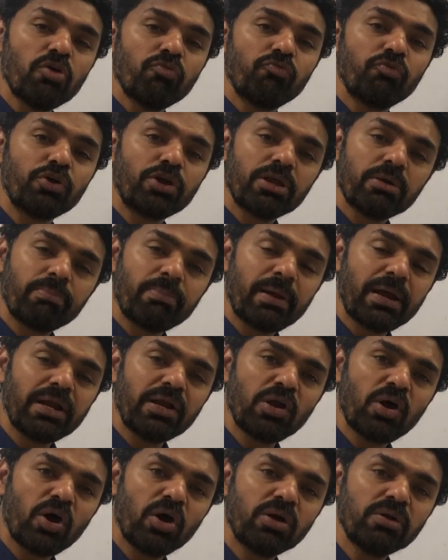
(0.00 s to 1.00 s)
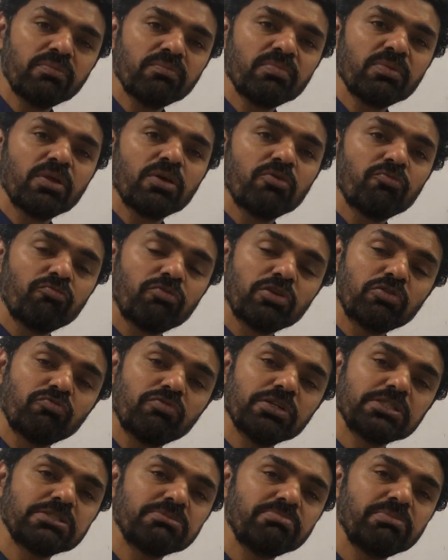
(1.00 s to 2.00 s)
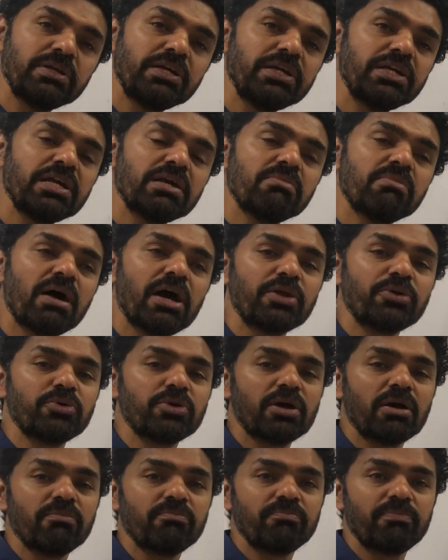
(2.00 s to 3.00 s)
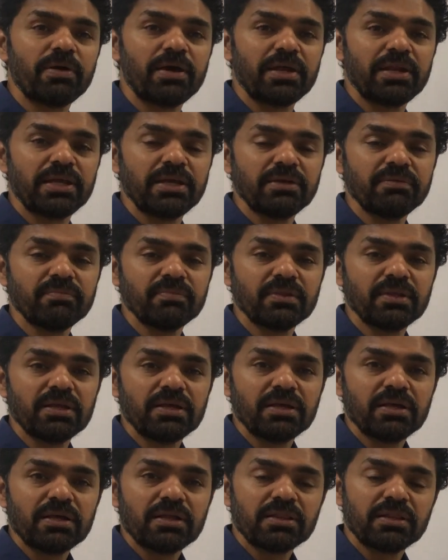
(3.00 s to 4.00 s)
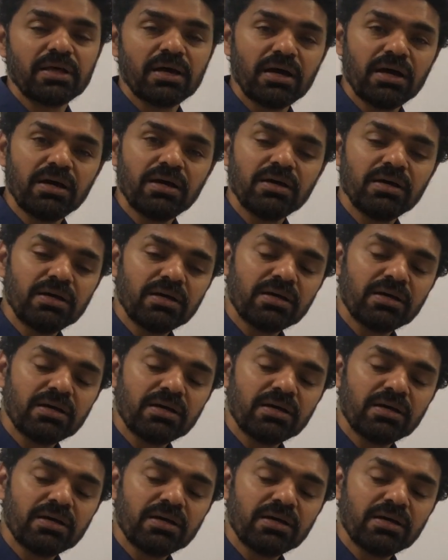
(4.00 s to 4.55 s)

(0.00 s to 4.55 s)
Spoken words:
would depend on with which medium are you comparing the